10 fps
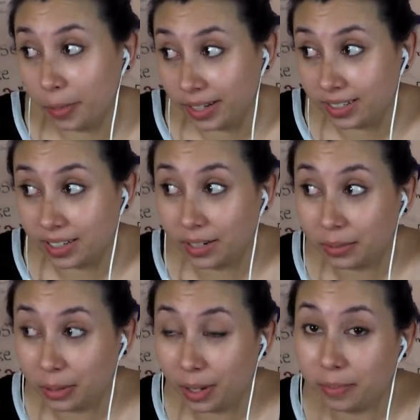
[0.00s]
because I
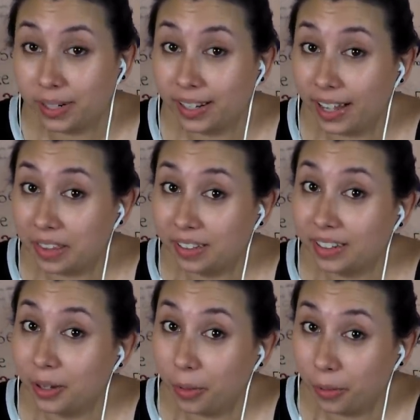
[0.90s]
grew up in a
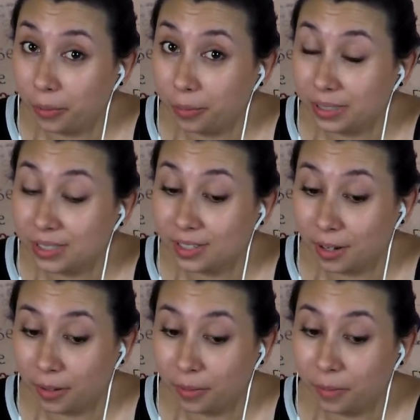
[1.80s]
Catholic home,
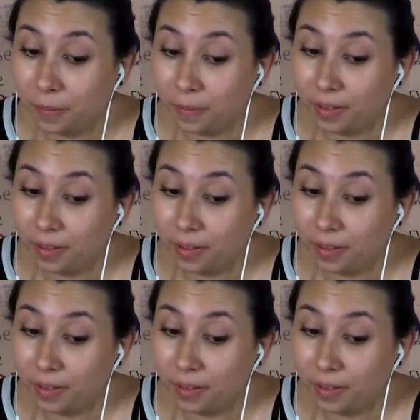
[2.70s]
so